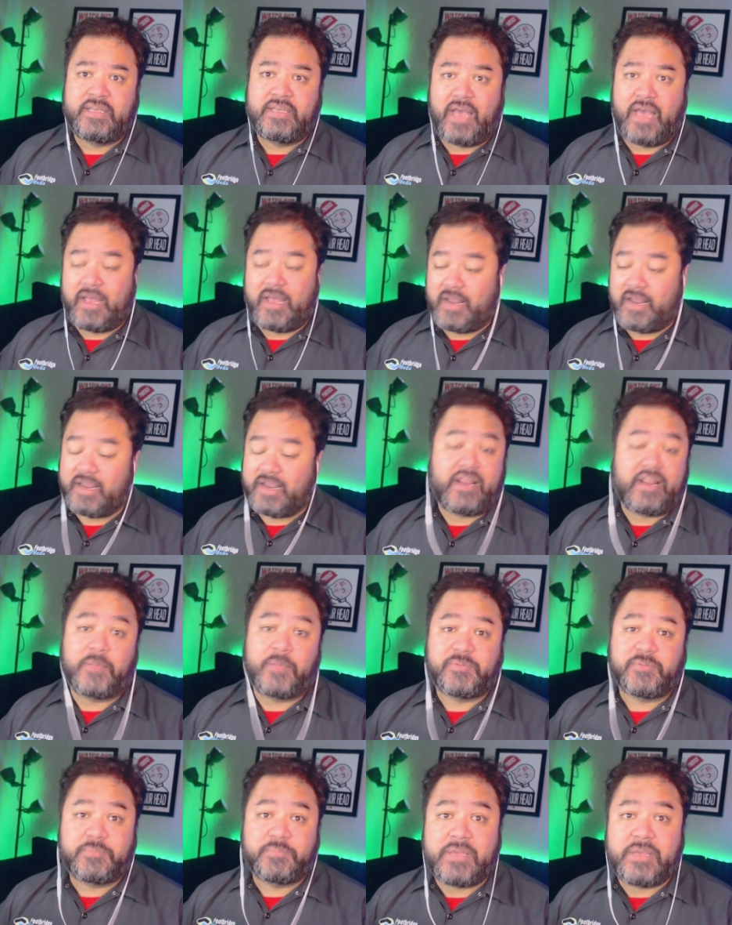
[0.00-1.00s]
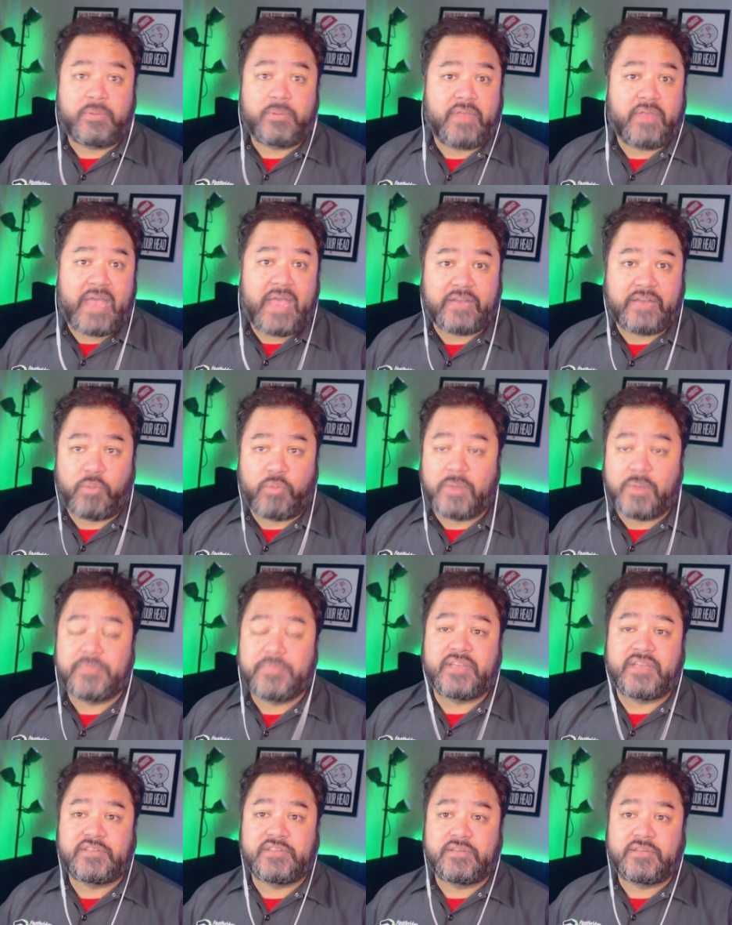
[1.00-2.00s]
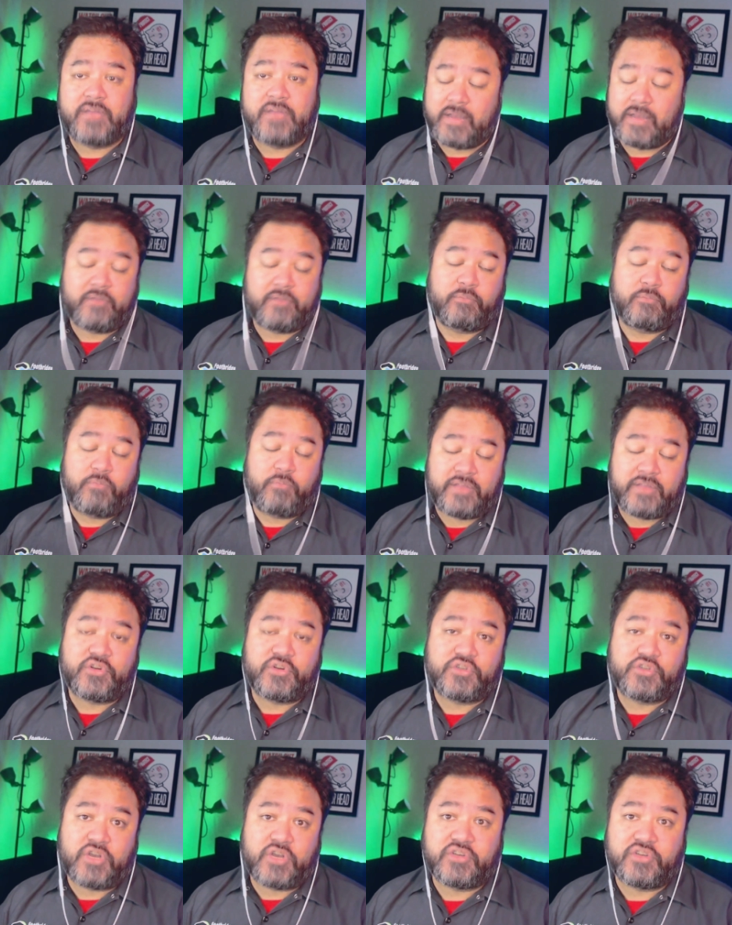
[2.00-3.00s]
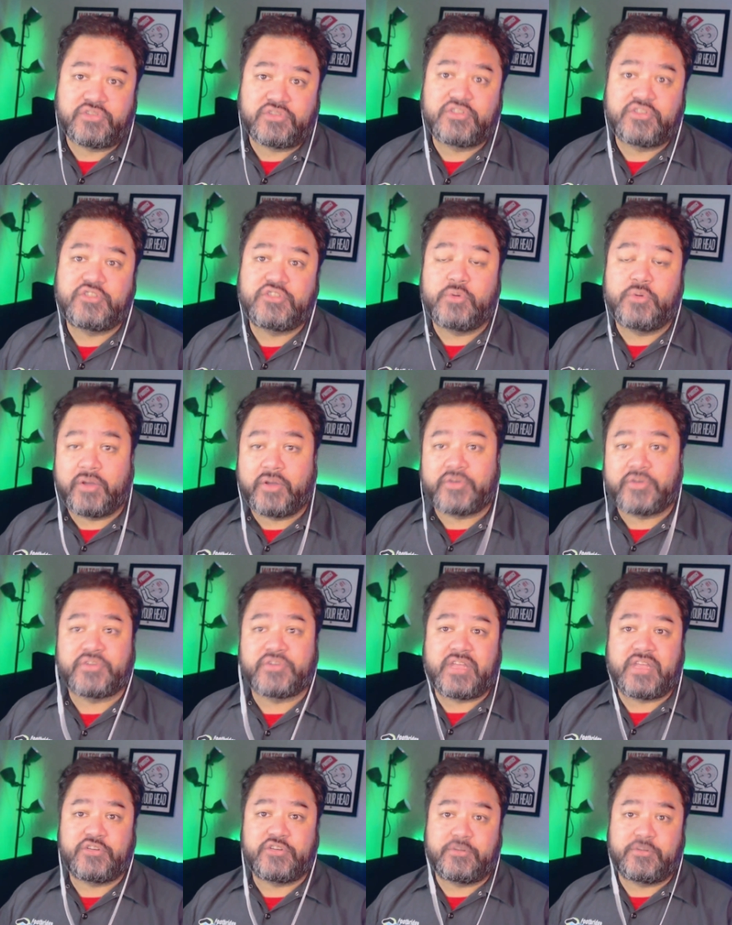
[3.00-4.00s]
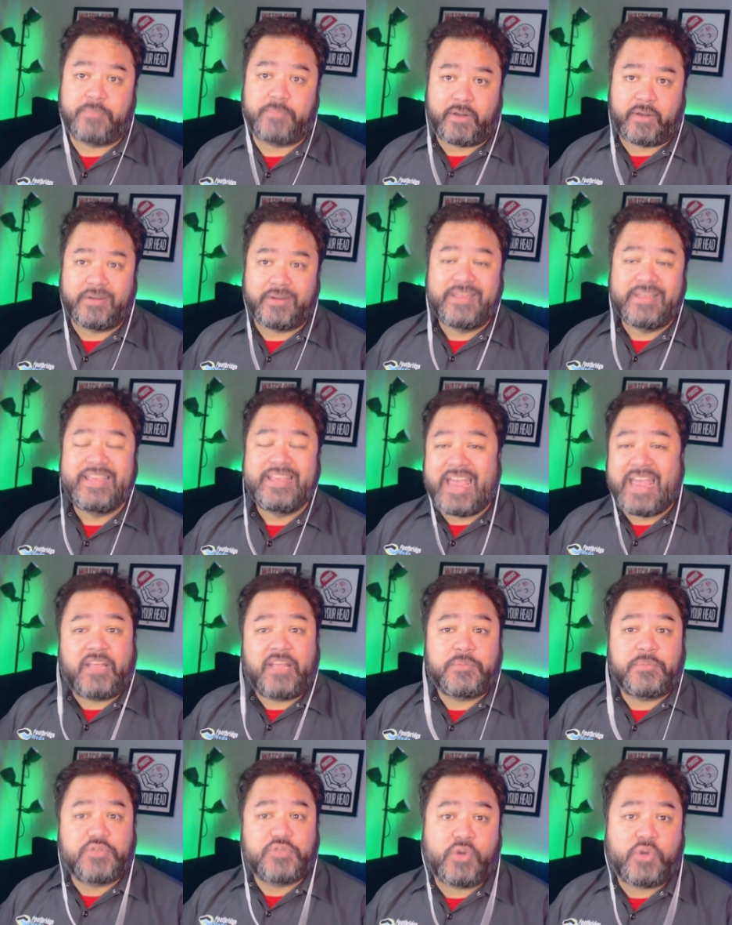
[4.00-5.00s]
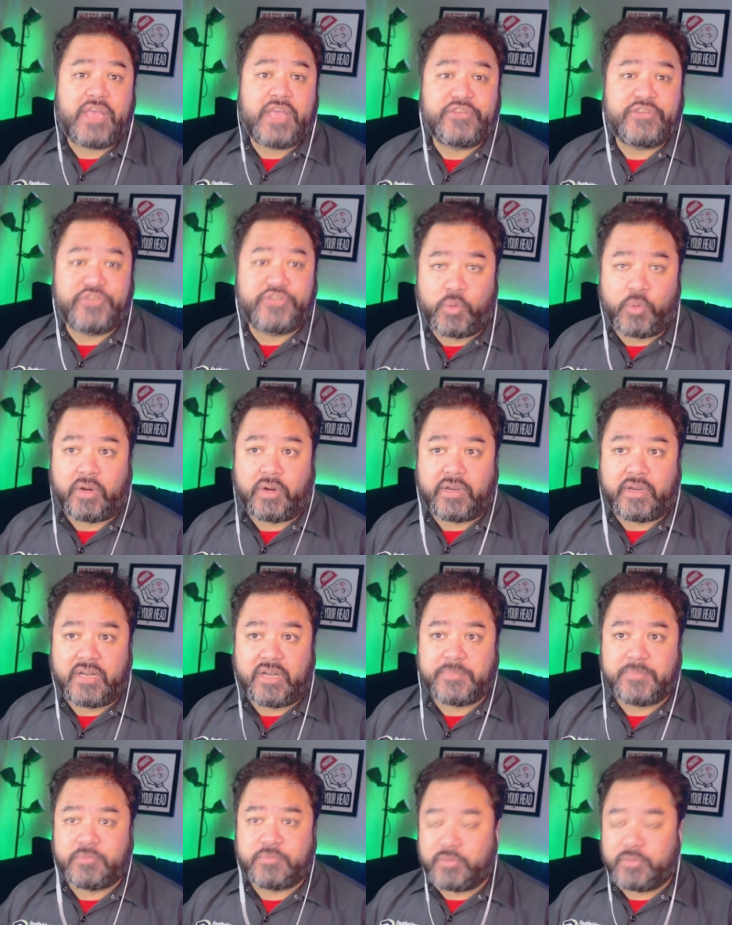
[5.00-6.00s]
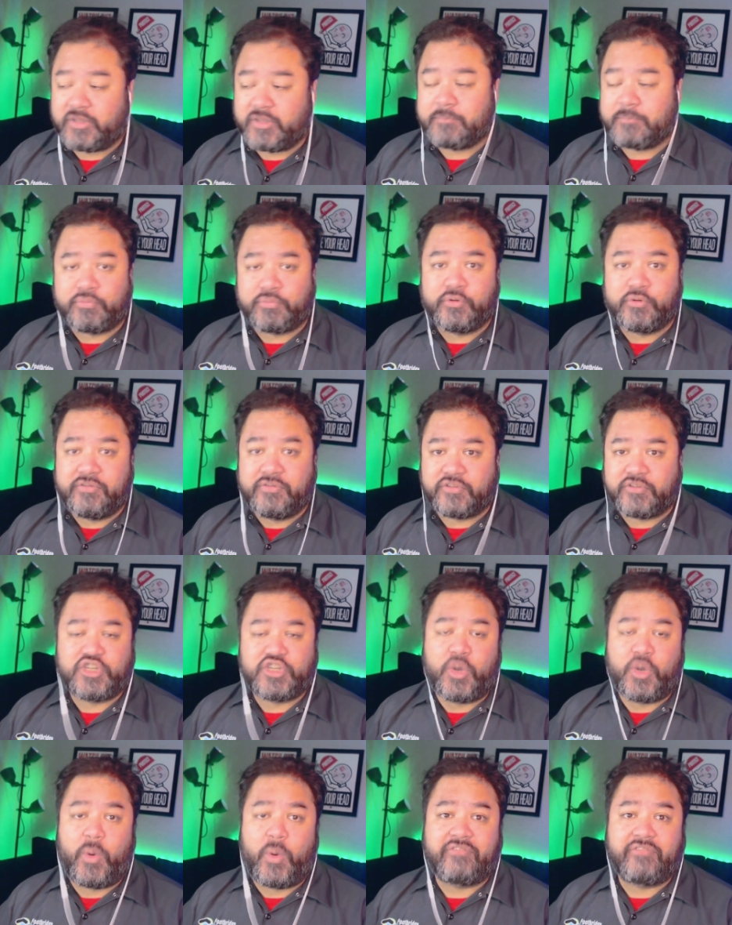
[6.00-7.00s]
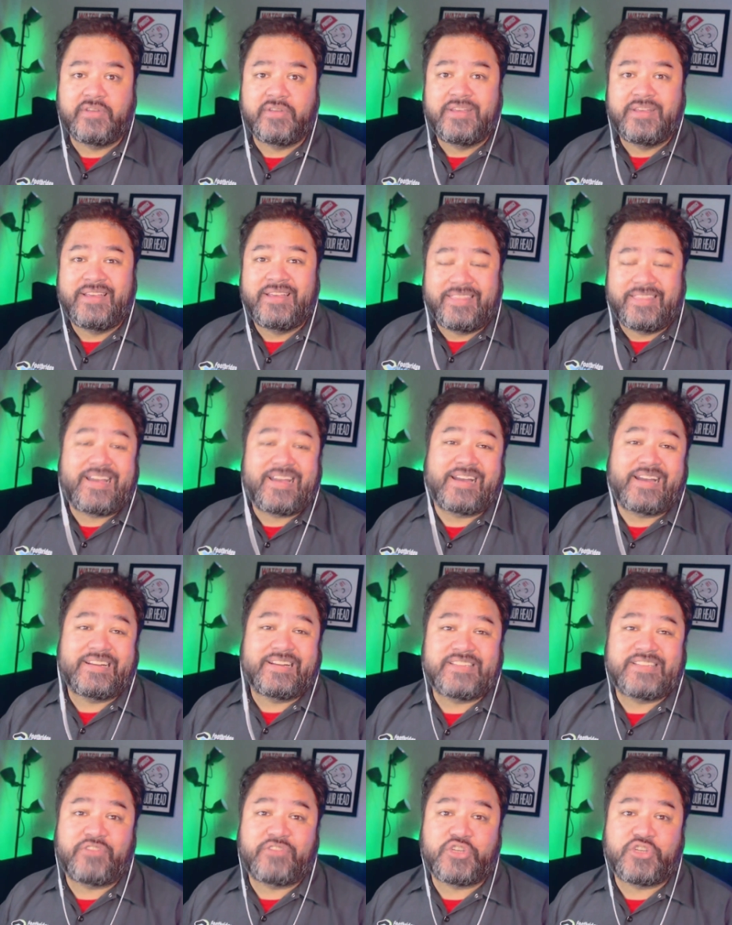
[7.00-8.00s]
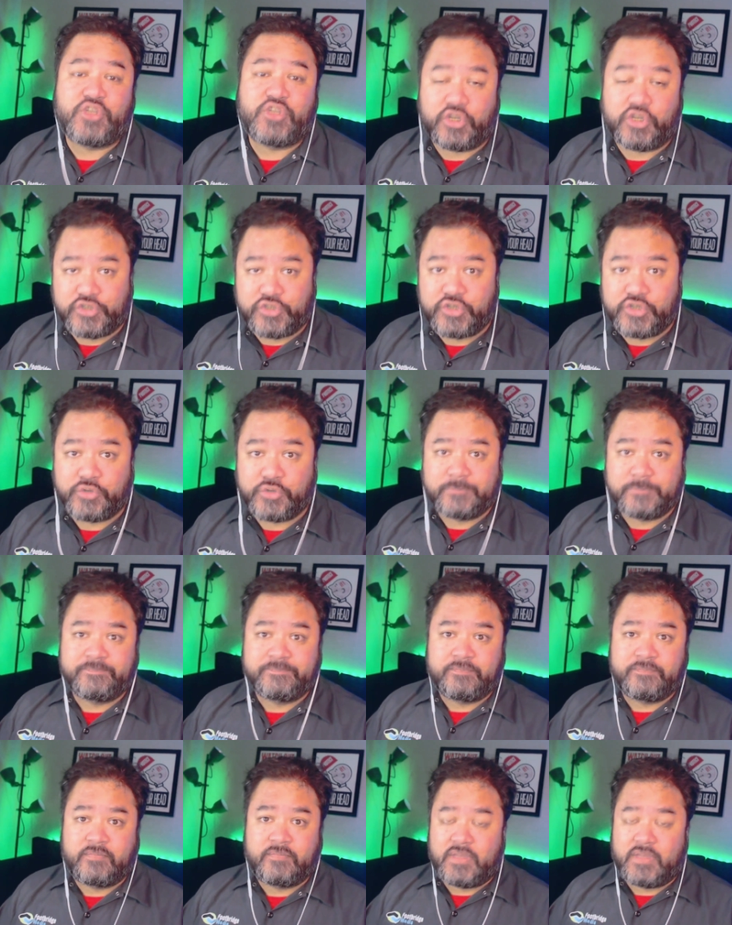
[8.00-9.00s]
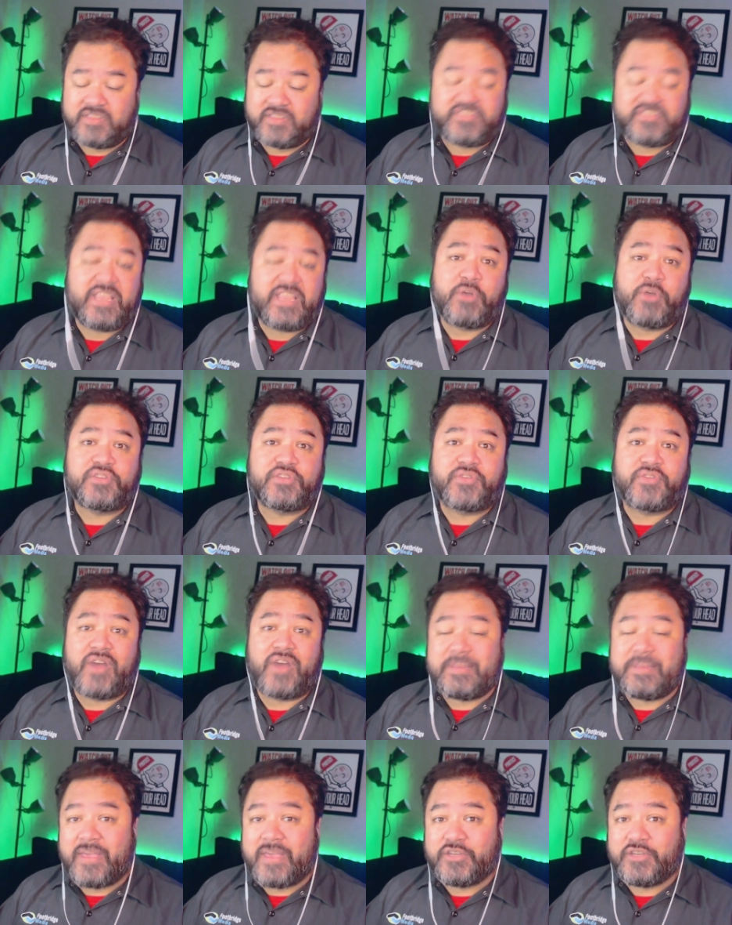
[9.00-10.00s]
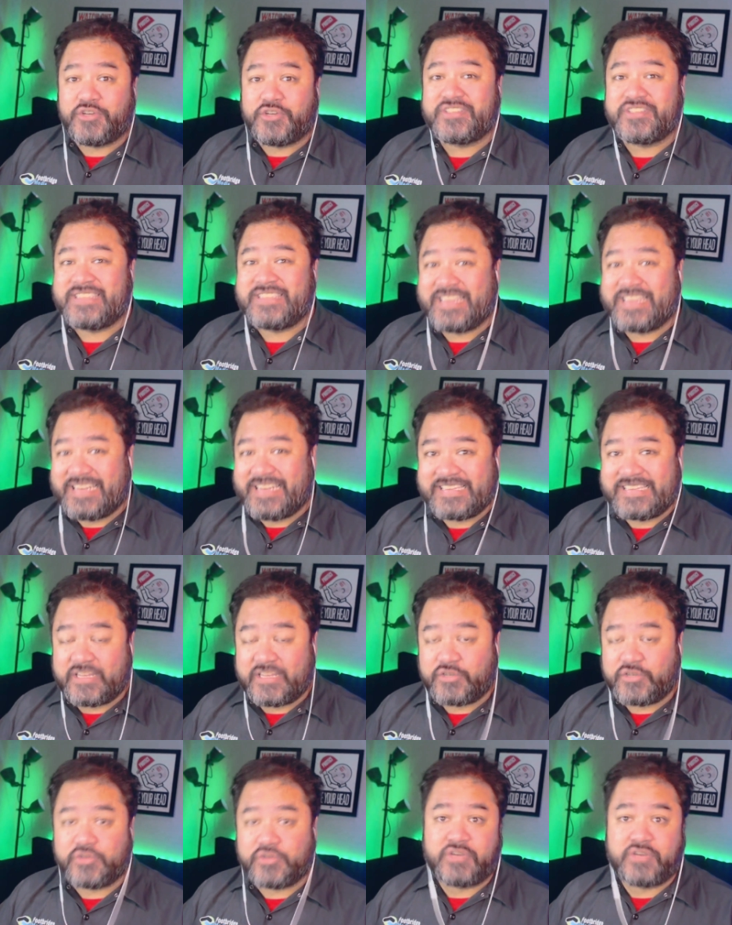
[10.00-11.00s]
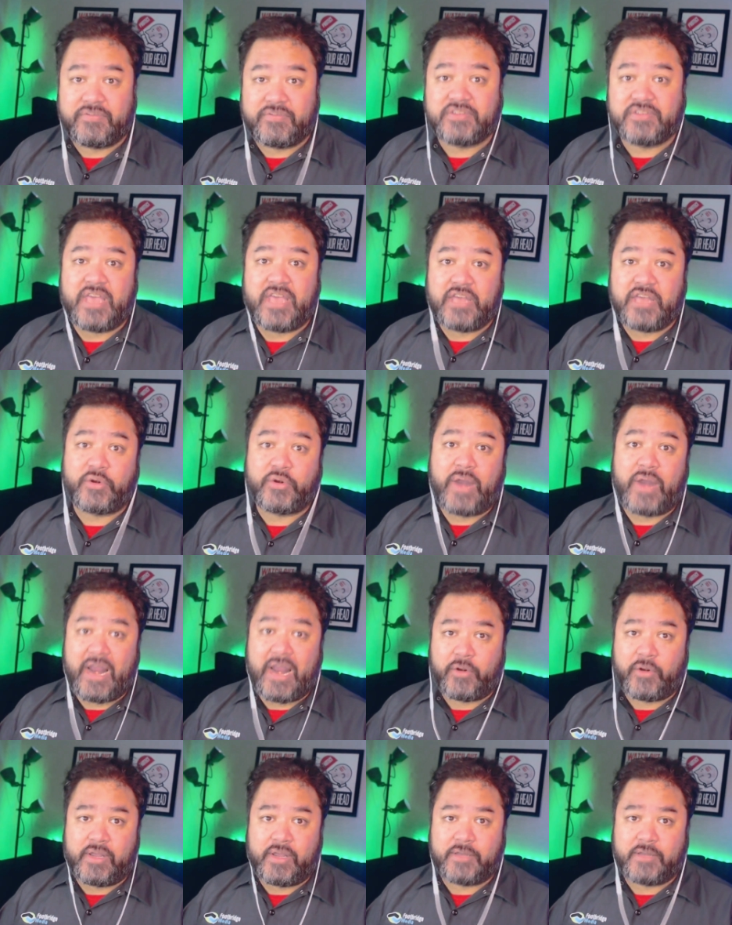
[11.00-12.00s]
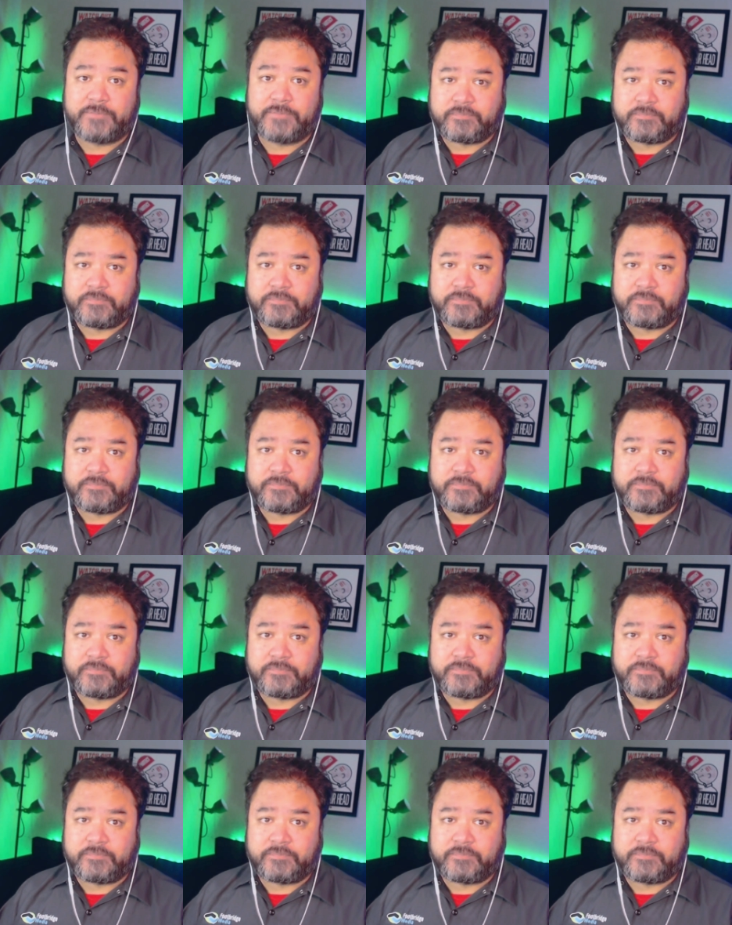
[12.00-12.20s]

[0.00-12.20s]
Uh, again, it helps people and websites and, and, and search engines to understand you better and helps showcase your work. It helps really prove and show off the kind of stuff that you can do. The same goes for any major cities that you service in your area.